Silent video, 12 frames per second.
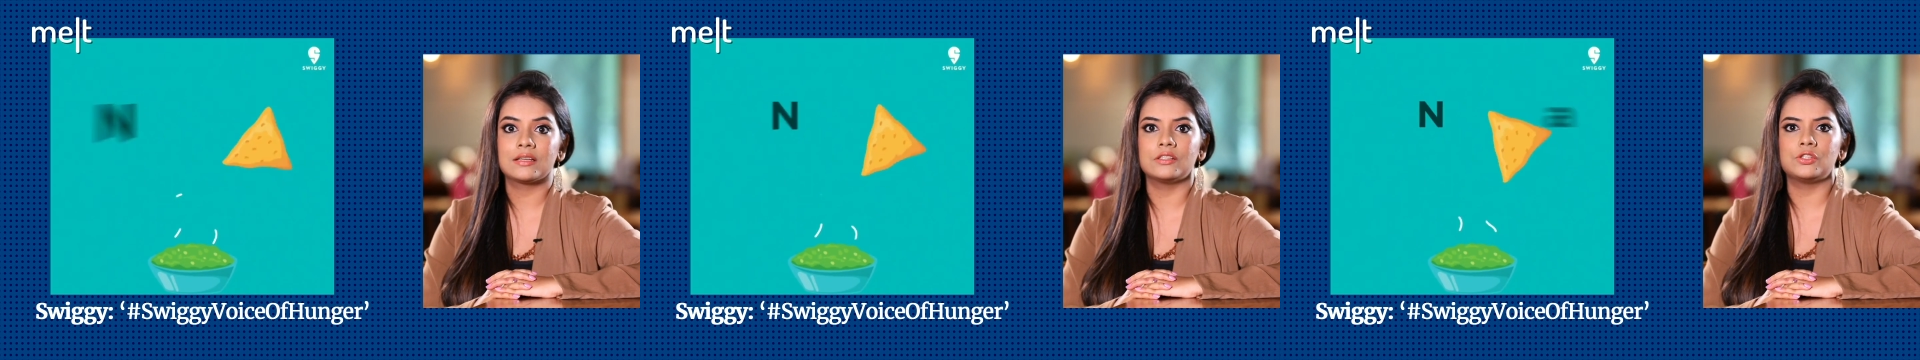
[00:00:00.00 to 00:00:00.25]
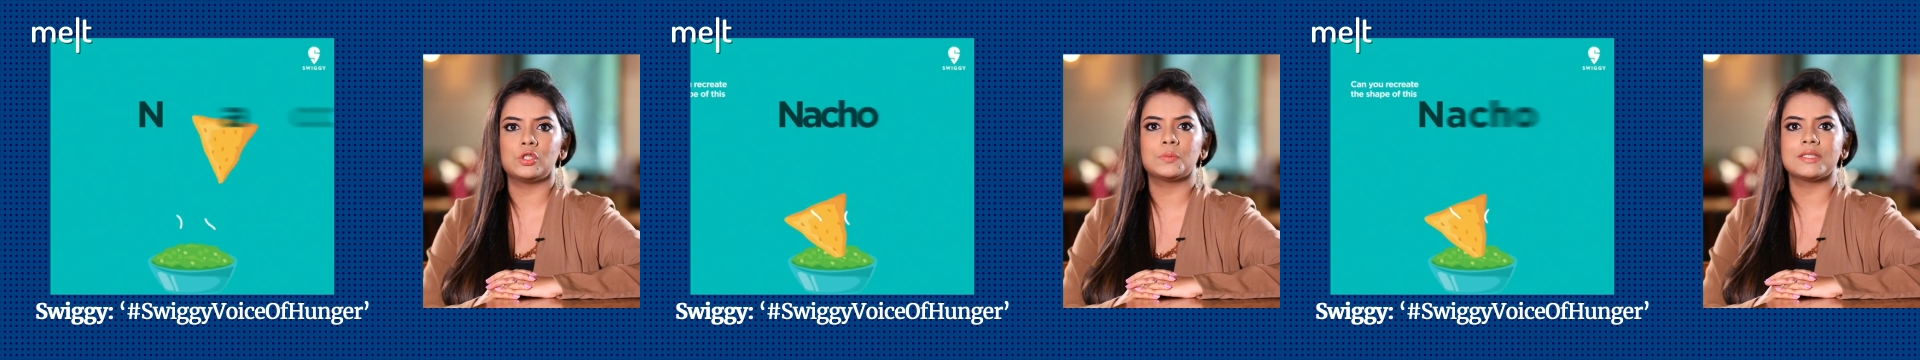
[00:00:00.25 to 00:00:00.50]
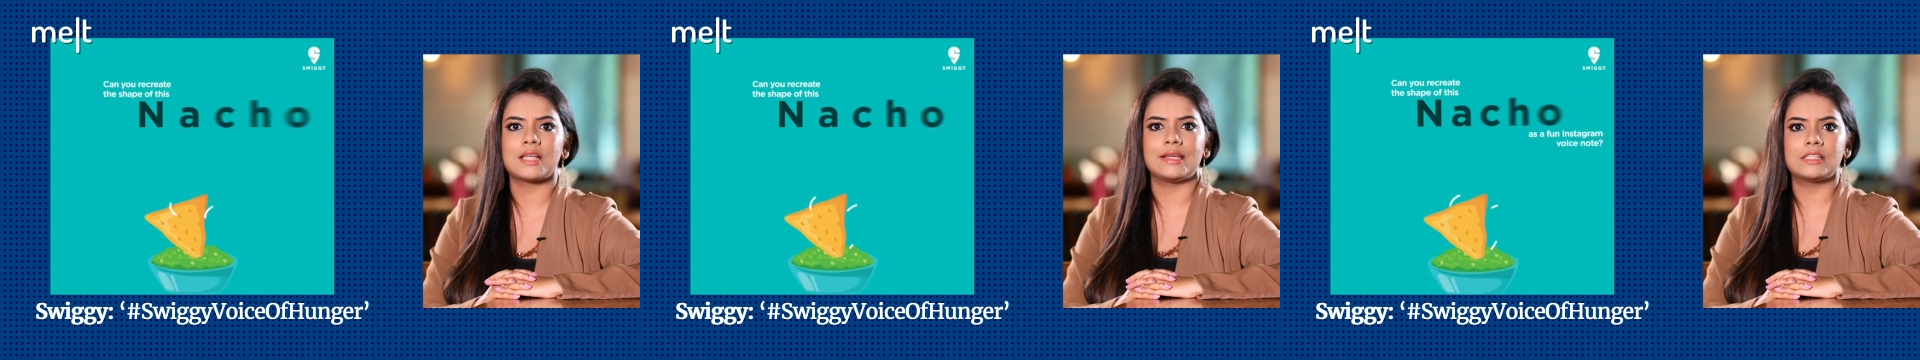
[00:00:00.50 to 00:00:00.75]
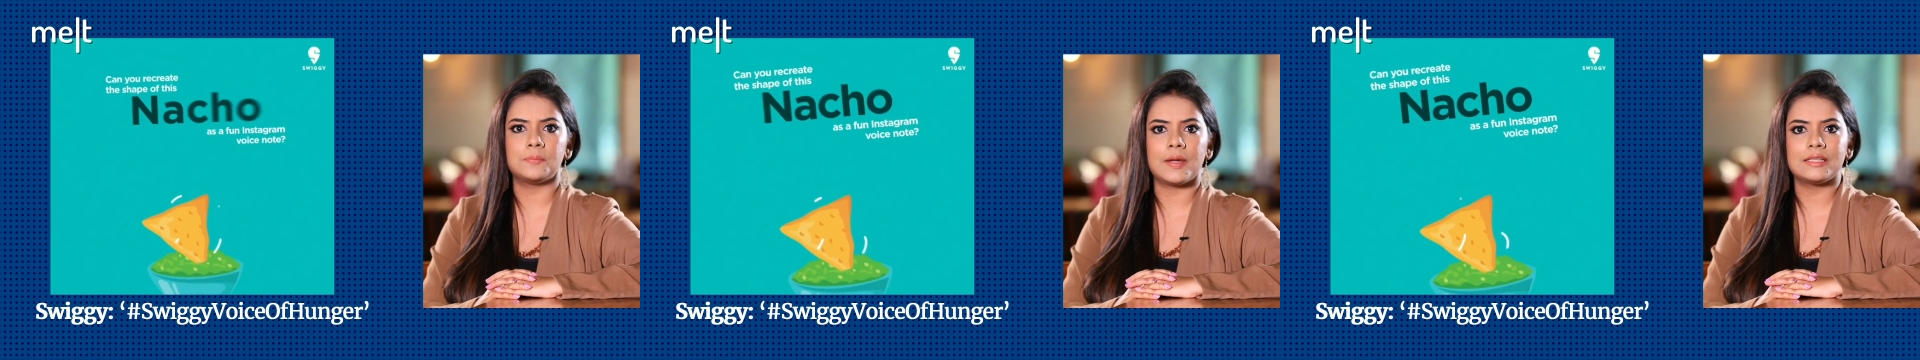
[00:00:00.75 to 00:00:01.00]
Consumers are
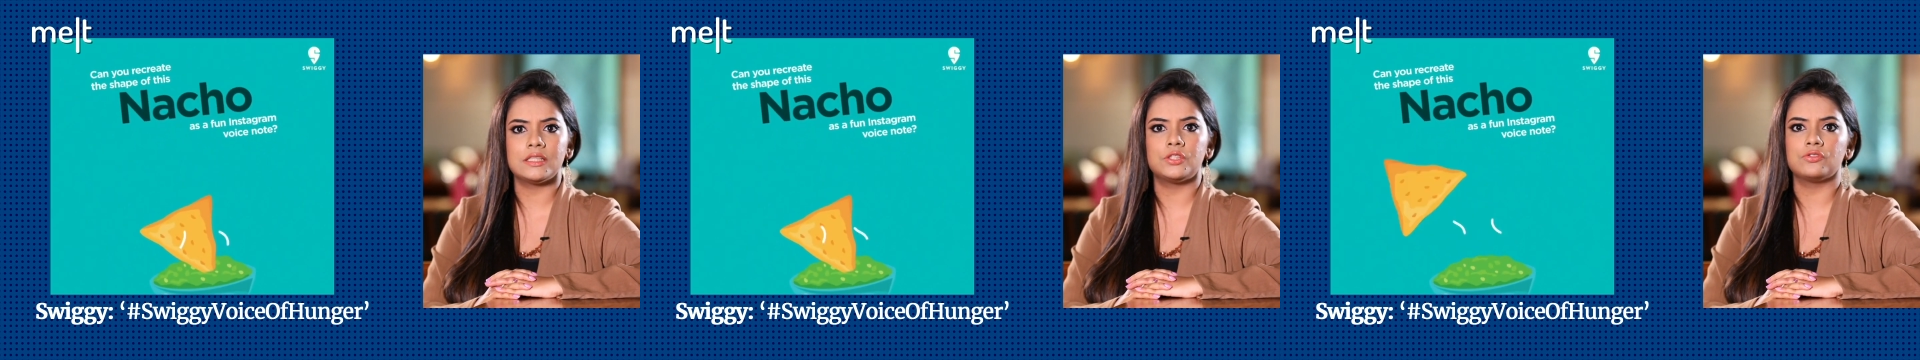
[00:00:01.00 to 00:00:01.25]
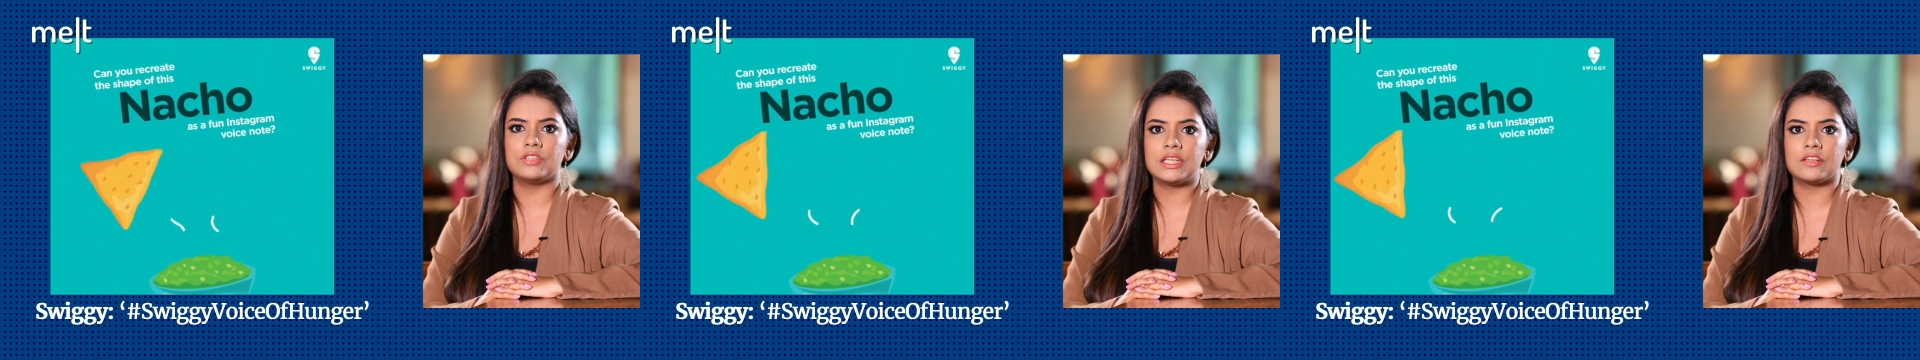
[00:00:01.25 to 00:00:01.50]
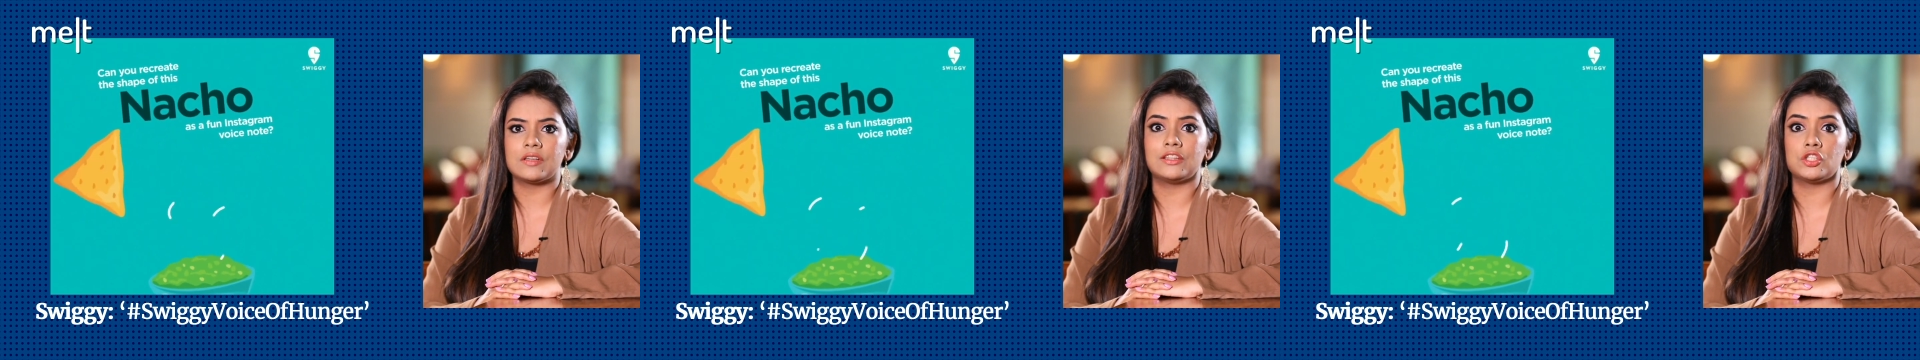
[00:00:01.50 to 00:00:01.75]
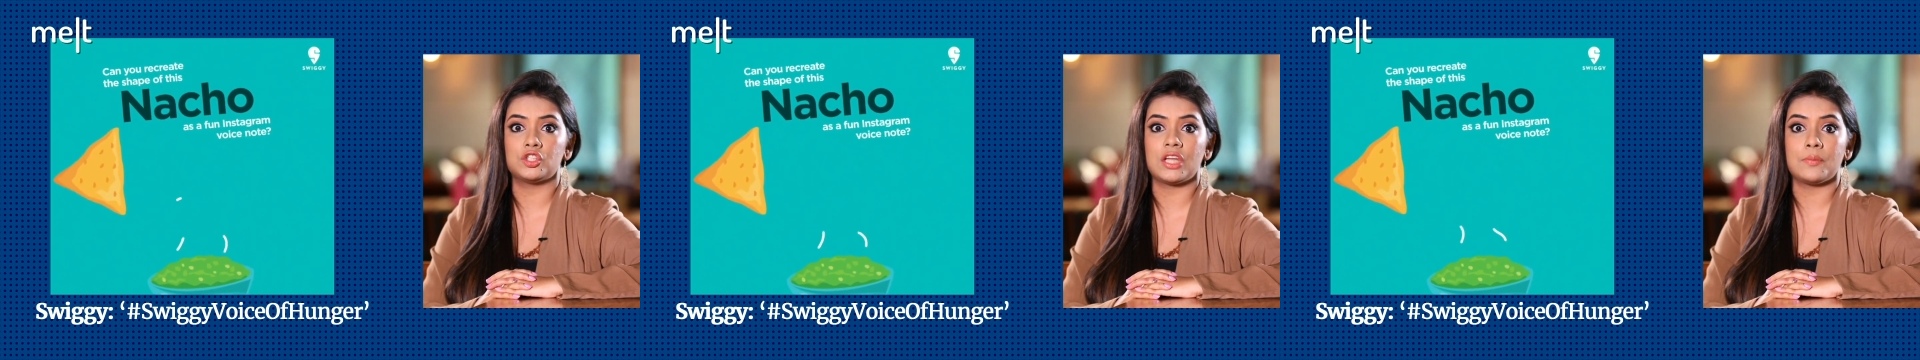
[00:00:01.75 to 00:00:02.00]
expected to recreate
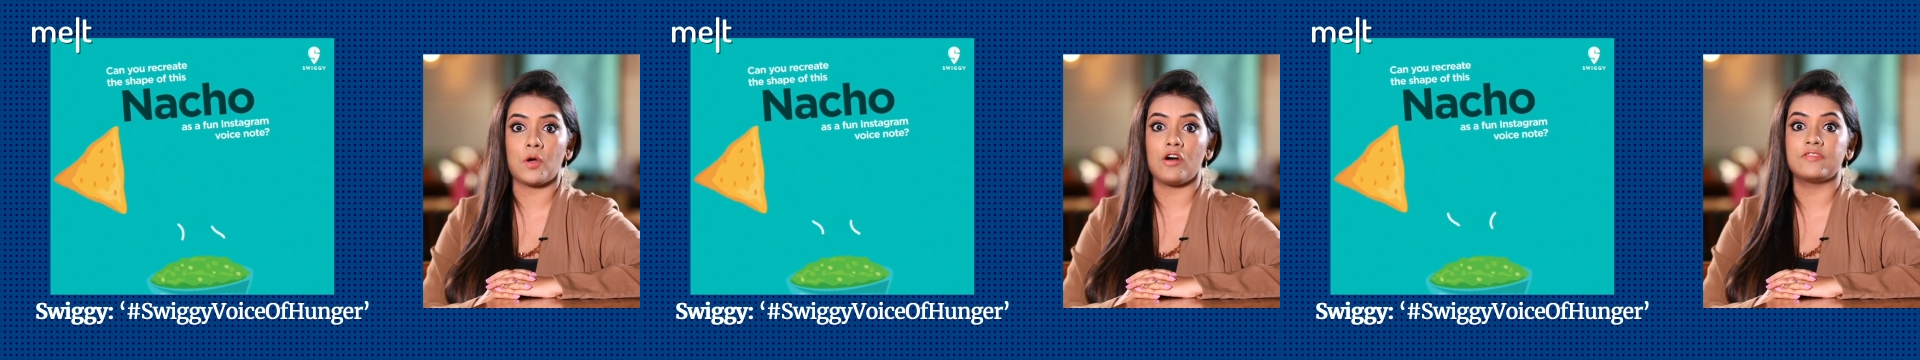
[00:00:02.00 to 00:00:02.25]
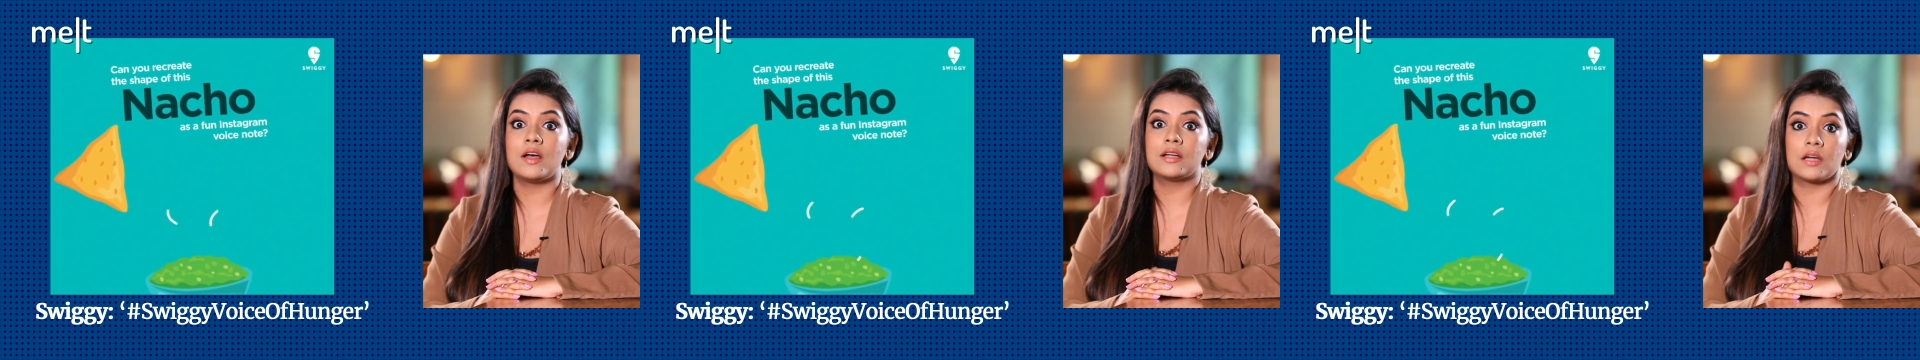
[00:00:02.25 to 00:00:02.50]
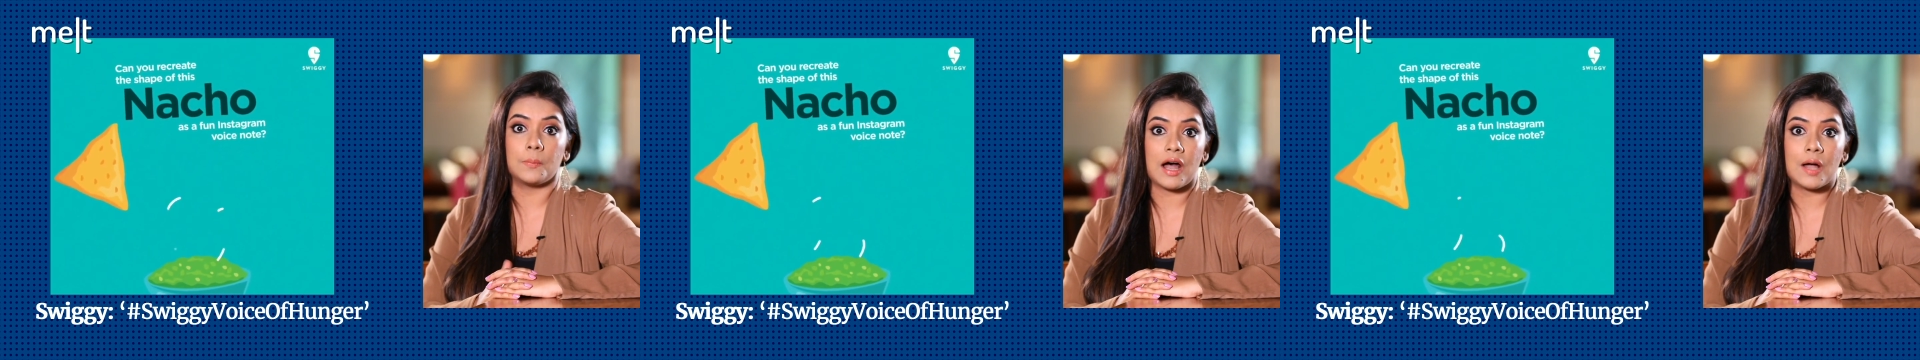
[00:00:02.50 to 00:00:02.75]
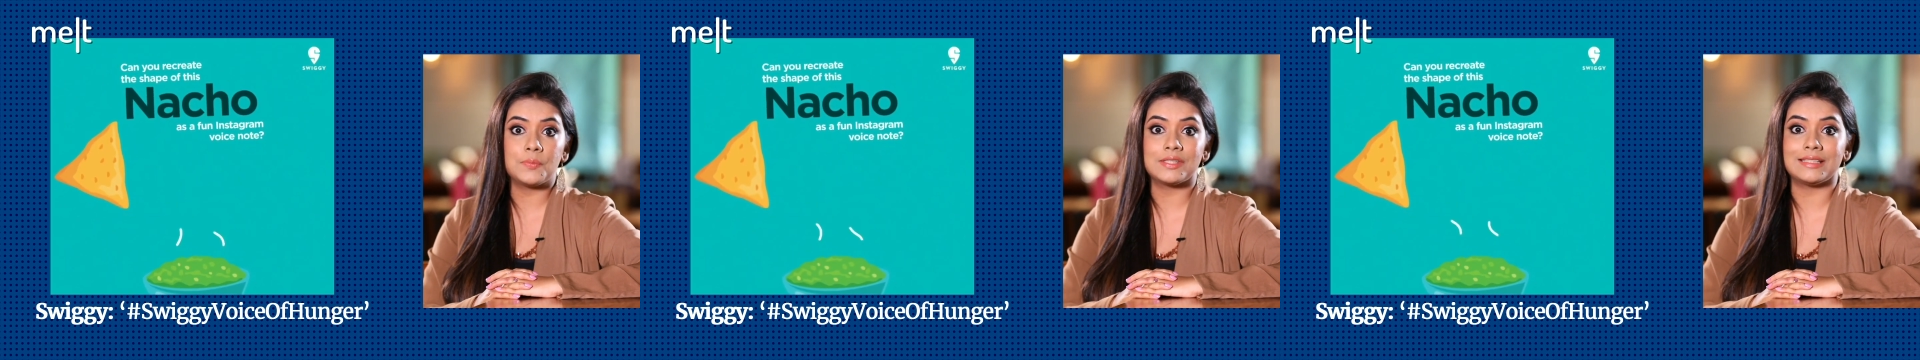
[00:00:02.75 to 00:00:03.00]
the shape of
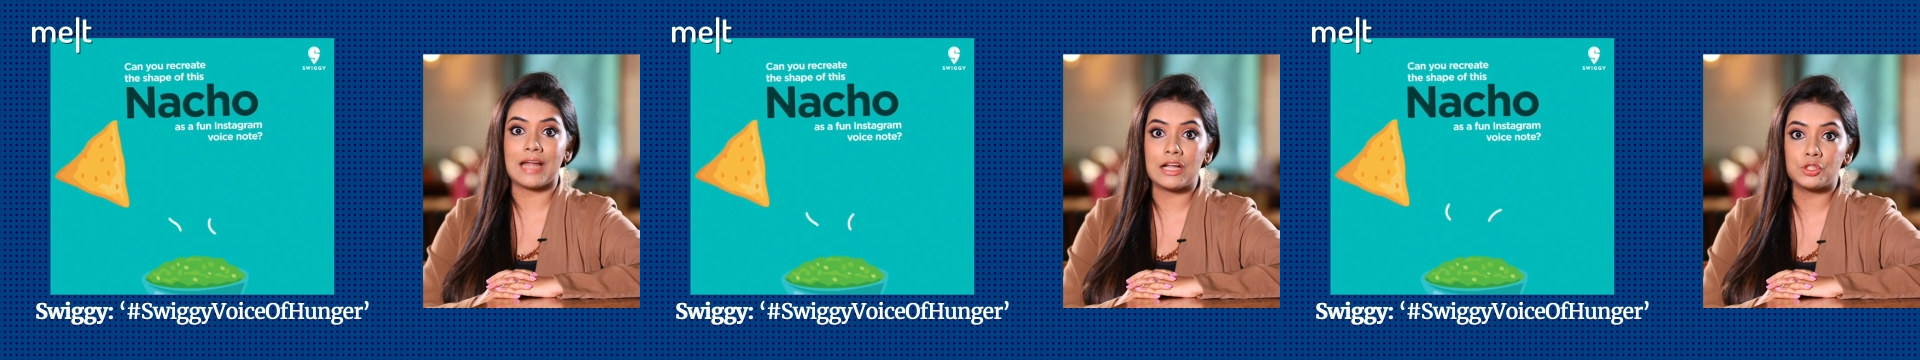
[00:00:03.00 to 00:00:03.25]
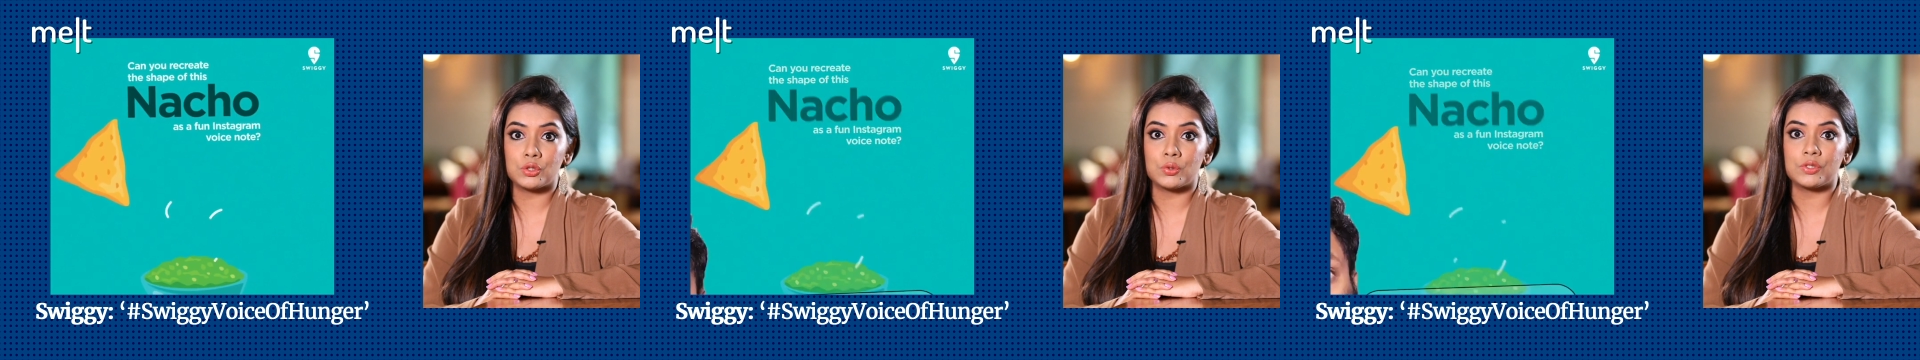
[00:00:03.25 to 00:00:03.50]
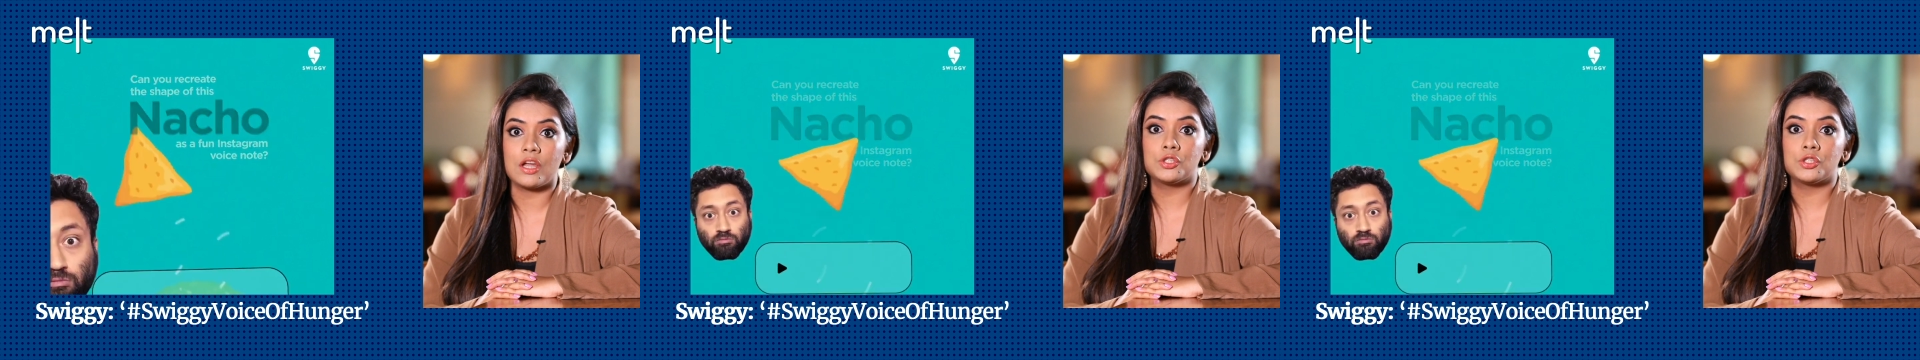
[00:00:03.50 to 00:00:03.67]
kebabs, nachos,